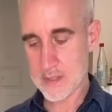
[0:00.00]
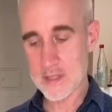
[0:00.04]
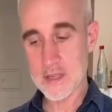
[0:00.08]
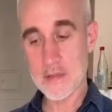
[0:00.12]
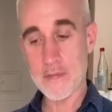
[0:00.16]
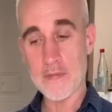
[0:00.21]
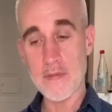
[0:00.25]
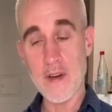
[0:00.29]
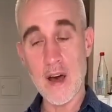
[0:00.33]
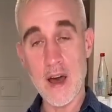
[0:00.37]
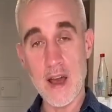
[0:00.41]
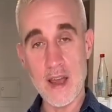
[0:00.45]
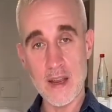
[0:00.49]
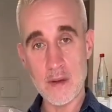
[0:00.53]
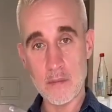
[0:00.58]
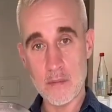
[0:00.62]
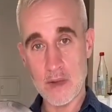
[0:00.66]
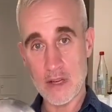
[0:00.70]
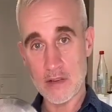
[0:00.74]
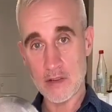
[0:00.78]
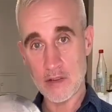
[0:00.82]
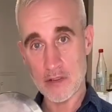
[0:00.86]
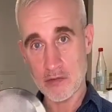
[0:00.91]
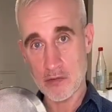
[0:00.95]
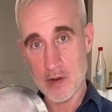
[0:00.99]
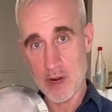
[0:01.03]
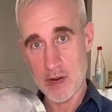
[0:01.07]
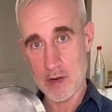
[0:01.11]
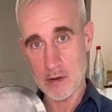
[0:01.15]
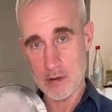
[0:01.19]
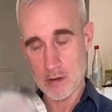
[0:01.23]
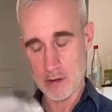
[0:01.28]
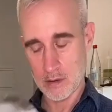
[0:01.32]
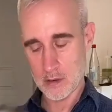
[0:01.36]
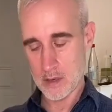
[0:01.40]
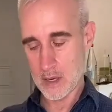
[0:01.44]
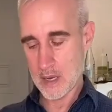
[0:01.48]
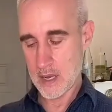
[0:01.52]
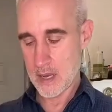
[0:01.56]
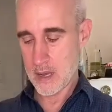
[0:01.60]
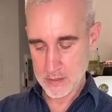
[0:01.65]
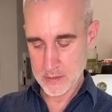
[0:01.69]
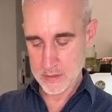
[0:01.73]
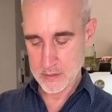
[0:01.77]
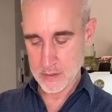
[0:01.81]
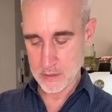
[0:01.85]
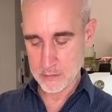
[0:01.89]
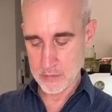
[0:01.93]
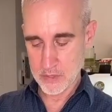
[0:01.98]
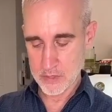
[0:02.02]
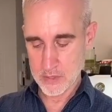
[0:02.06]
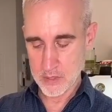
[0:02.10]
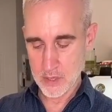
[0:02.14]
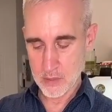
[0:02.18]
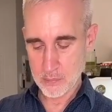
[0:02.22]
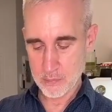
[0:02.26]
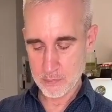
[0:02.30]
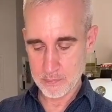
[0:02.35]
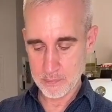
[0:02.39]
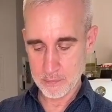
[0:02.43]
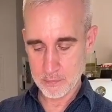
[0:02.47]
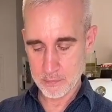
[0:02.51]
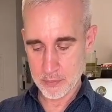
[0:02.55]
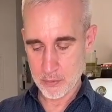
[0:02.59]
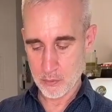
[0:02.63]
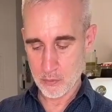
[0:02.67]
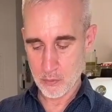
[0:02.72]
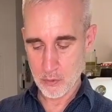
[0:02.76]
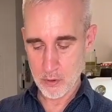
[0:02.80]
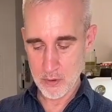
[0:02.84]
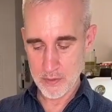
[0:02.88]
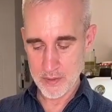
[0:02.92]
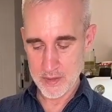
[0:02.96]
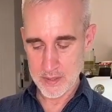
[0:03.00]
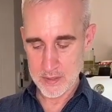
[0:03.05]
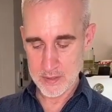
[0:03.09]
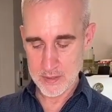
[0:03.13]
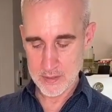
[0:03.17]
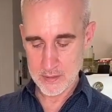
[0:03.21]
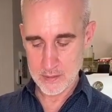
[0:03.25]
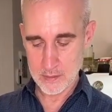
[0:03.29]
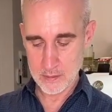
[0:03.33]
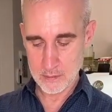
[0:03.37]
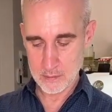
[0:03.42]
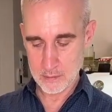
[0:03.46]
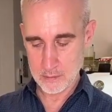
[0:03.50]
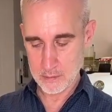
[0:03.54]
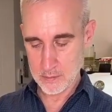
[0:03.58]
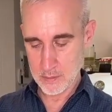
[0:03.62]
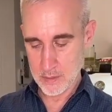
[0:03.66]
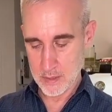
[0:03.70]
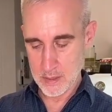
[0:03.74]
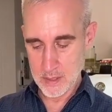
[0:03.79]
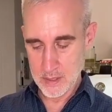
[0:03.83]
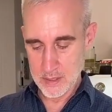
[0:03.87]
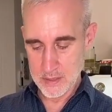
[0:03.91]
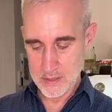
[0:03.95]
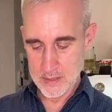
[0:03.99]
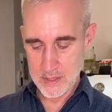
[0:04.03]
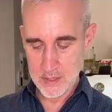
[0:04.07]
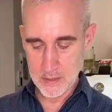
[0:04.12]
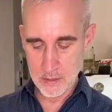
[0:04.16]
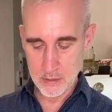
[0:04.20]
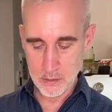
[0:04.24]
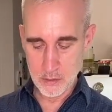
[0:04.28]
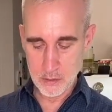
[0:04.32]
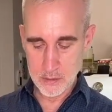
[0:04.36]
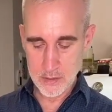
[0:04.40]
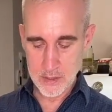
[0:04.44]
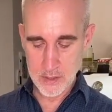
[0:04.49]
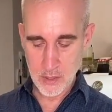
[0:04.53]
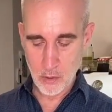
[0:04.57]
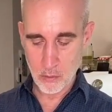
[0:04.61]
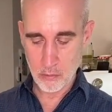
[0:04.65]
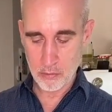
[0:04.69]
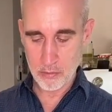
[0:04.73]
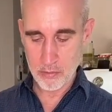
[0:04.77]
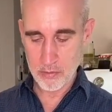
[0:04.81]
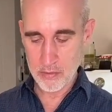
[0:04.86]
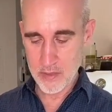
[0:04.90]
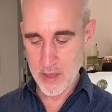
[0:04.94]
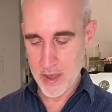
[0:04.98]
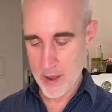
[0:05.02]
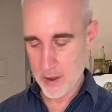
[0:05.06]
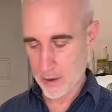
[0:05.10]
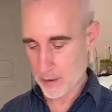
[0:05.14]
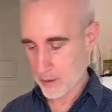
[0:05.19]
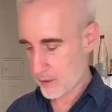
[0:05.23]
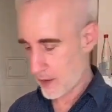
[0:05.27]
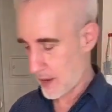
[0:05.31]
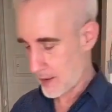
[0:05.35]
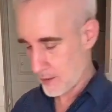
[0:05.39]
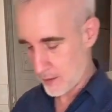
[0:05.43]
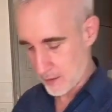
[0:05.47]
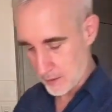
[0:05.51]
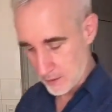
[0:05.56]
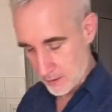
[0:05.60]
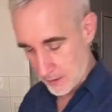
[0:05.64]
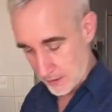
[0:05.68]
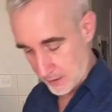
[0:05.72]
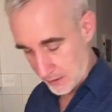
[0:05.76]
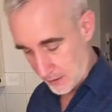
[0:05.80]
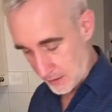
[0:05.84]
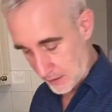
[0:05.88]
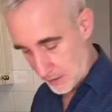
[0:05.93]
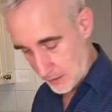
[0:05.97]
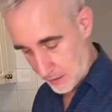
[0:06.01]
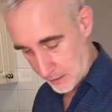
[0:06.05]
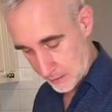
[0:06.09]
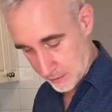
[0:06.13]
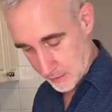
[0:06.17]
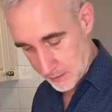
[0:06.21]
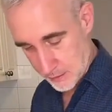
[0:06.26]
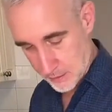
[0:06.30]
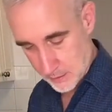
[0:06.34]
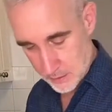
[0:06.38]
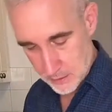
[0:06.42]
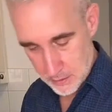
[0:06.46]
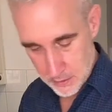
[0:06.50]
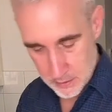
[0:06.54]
this is a fine mesh strainer. So I'm just going to pour this. See, it looks so thick, and it is.